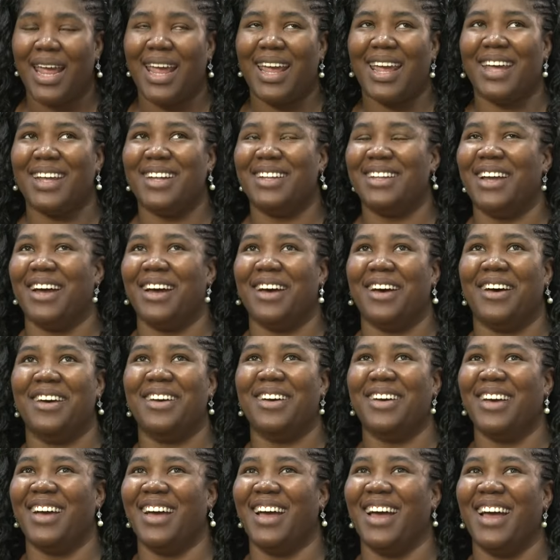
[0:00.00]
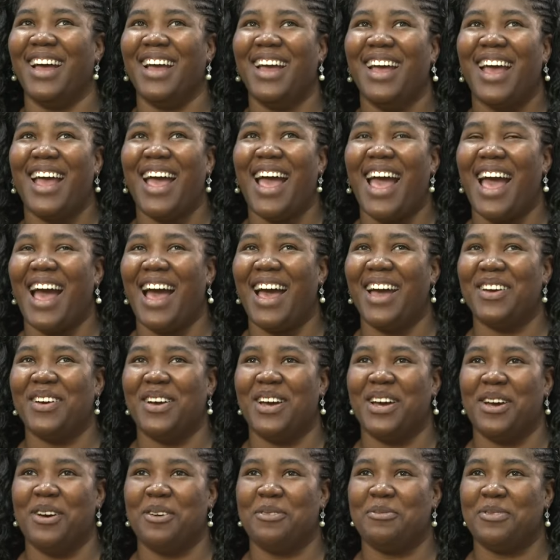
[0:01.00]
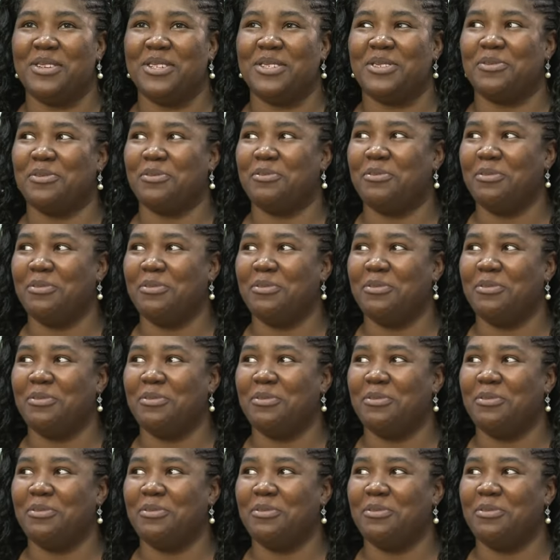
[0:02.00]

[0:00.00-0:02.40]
And I was